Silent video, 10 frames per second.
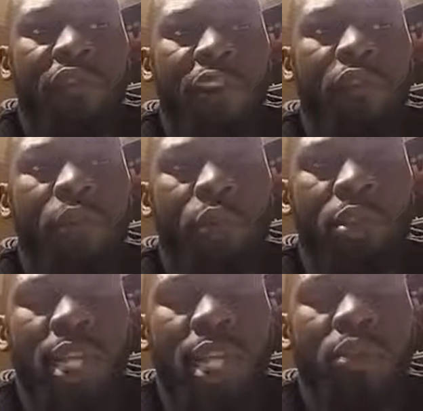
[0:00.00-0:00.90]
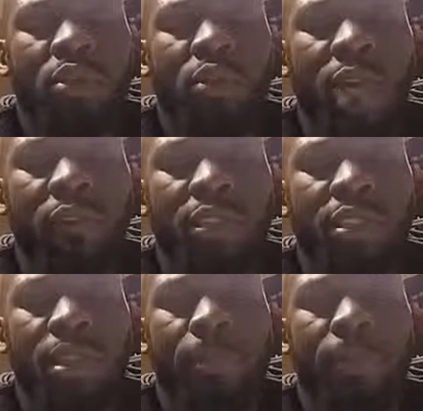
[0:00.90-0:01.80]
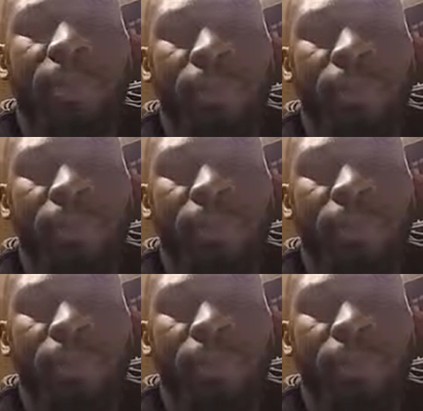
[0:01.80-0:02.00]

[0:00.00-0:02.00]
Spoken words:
and fighting for world titles, you have to step it